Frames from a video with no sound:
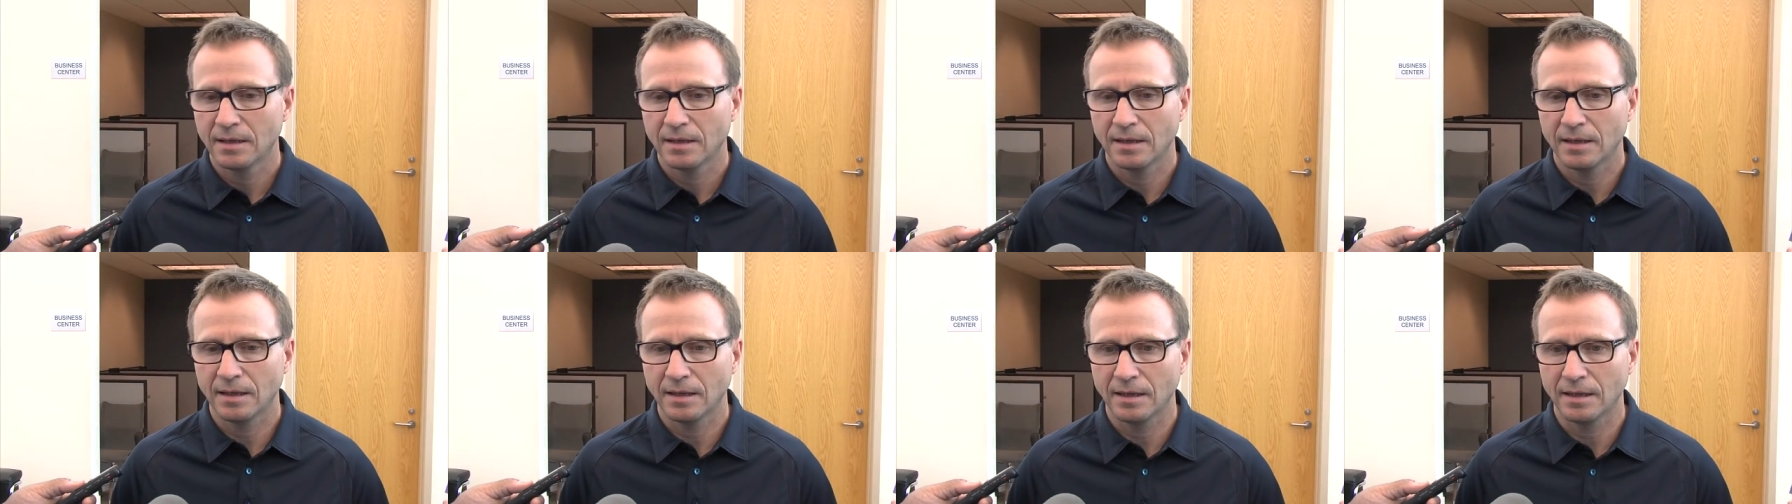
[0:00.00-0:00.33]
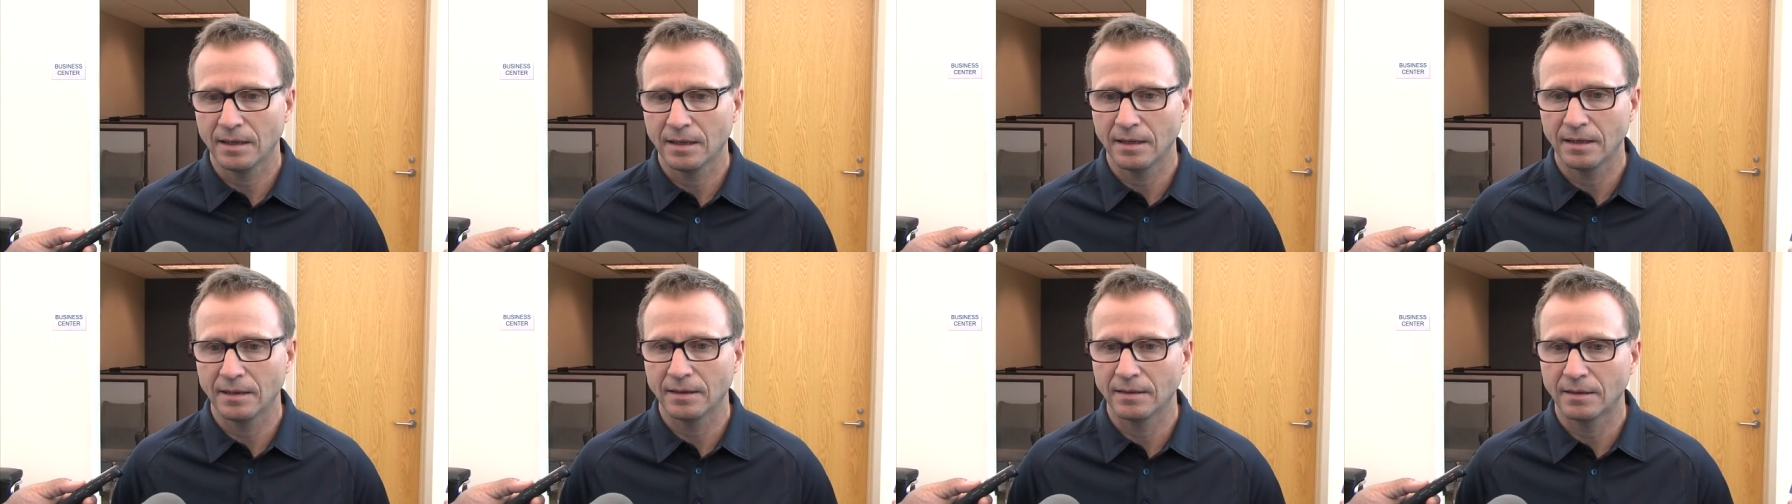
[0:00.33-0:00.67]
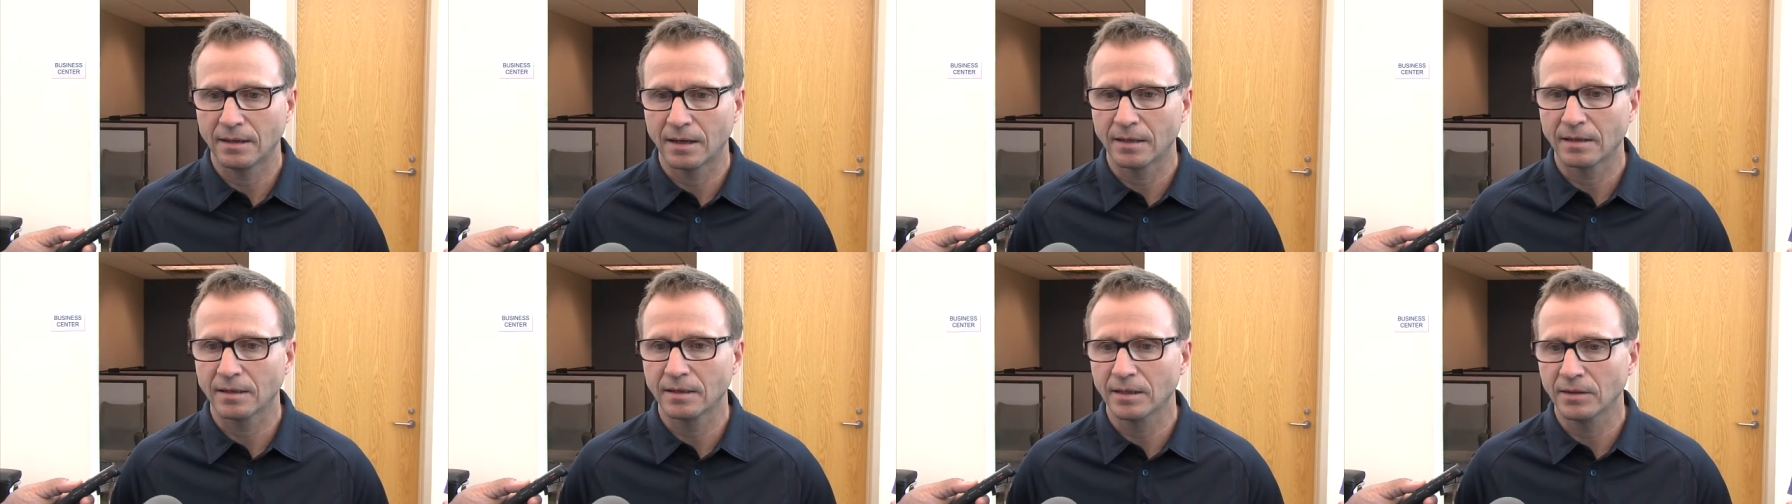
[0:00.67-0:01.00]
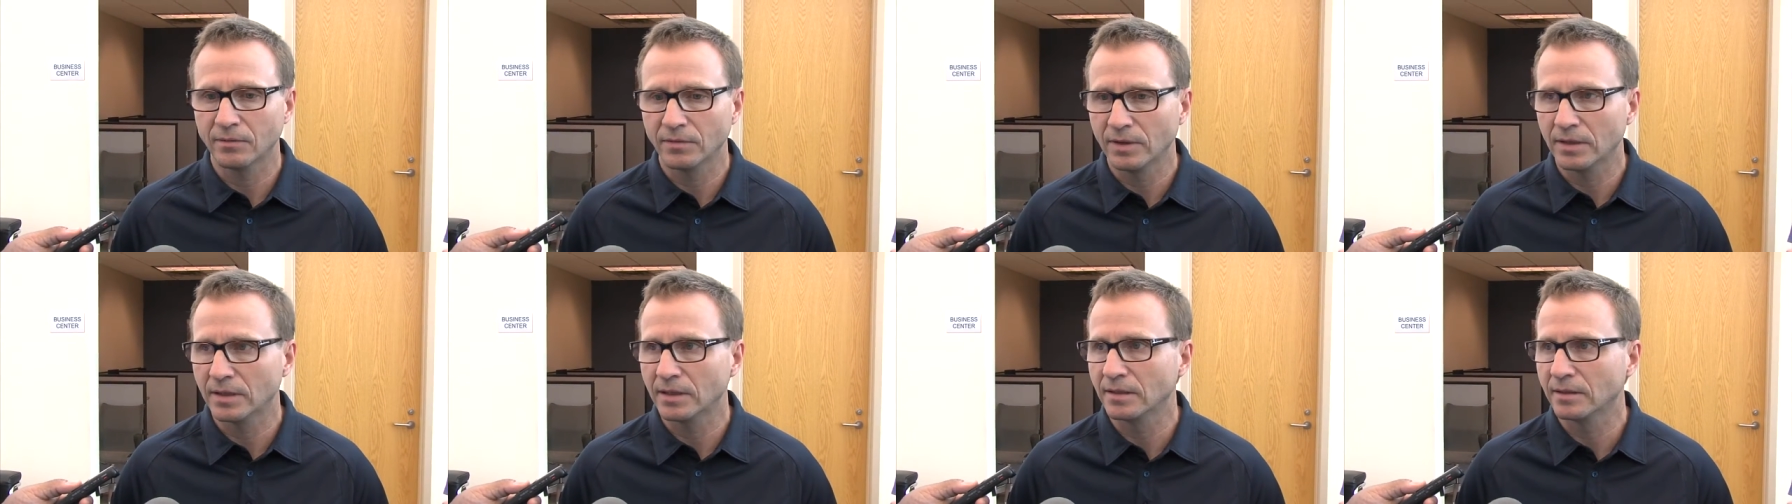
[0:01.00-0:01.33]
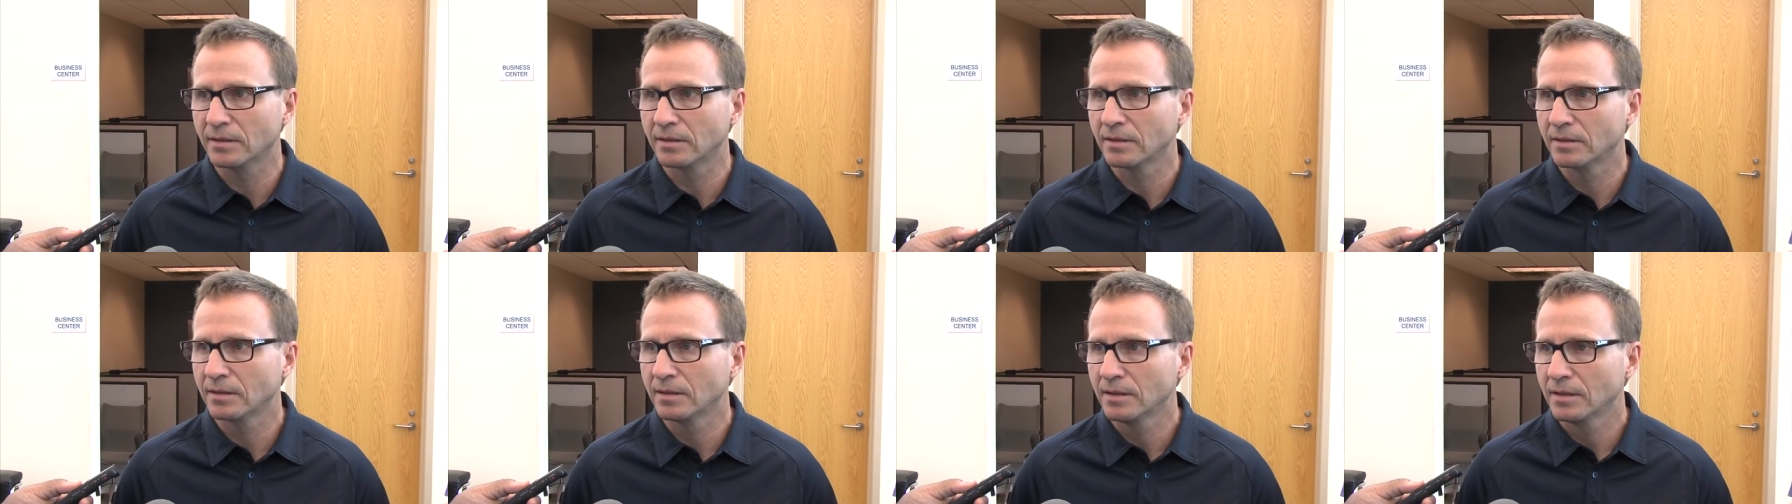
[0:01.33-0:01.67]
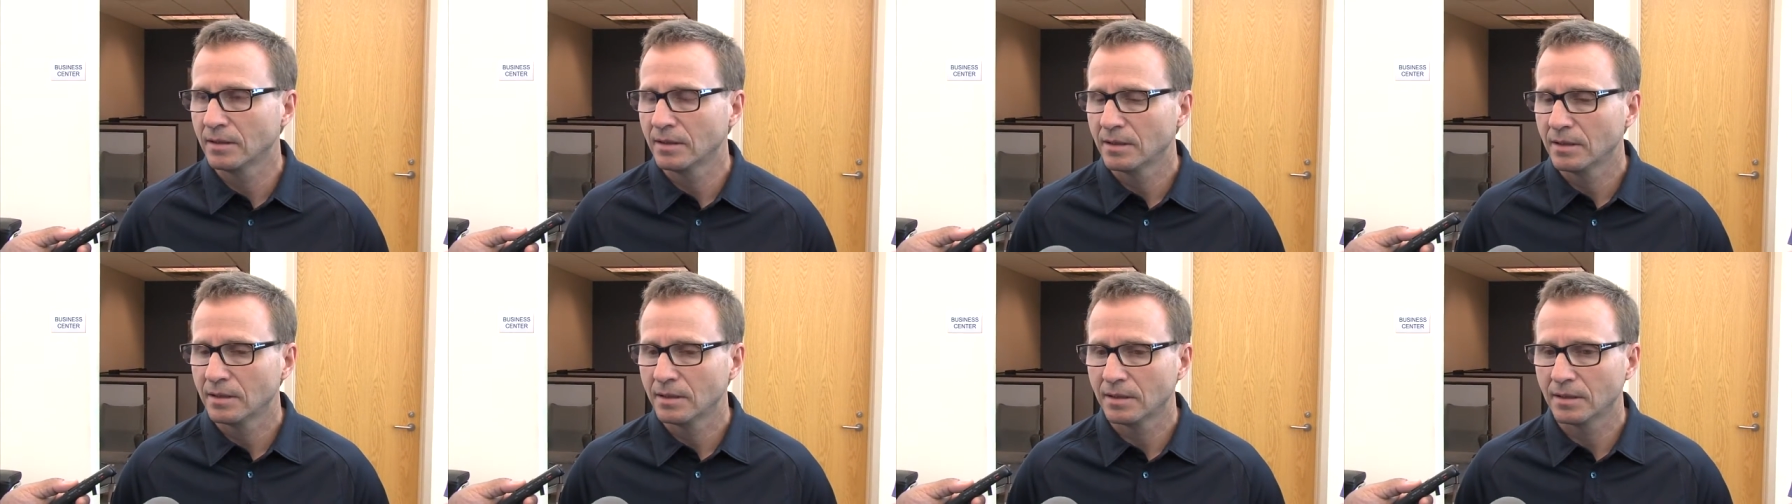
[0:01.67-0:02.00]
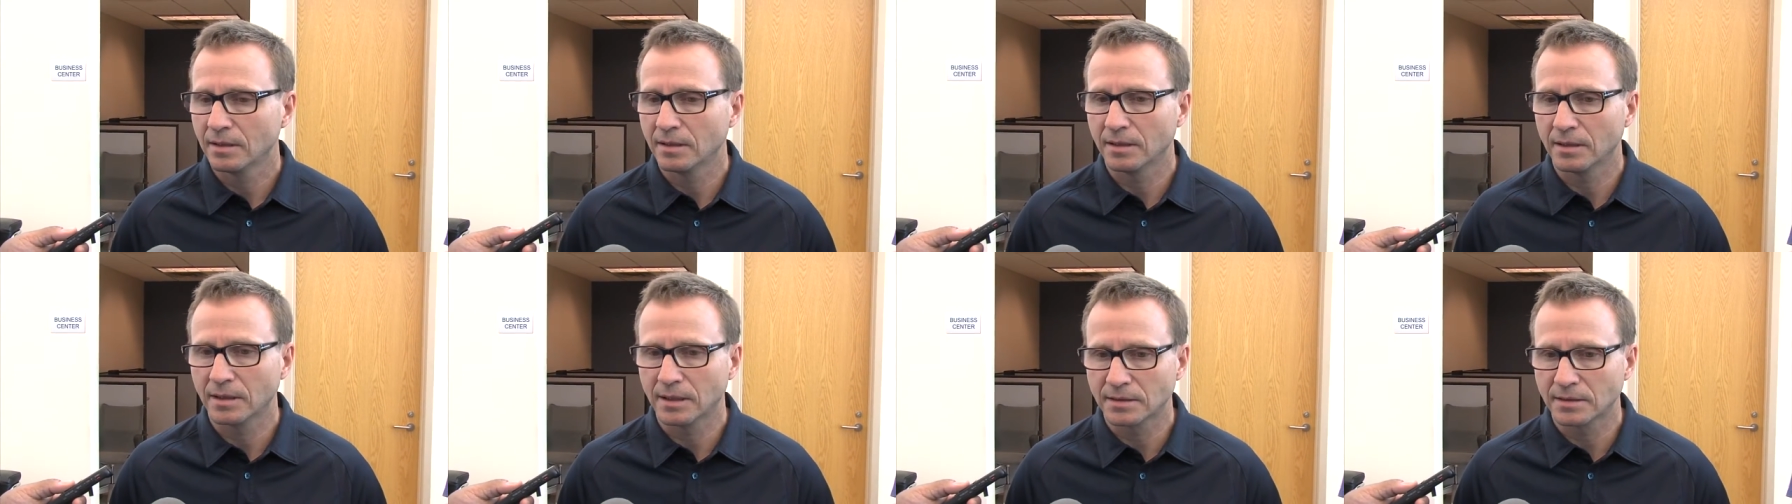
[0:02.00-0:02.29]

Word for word: and not give in. Uh,